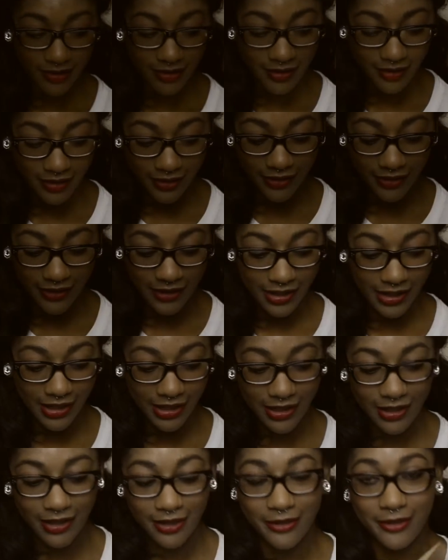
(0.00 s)
And
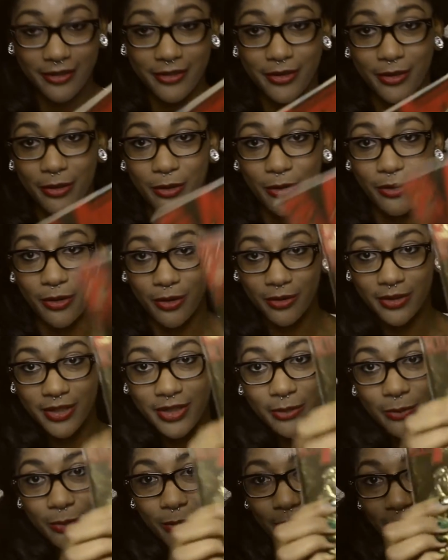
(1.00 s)
then there's a
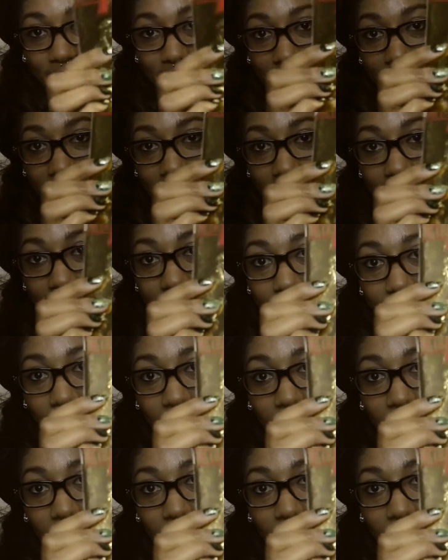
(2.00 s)
golden one.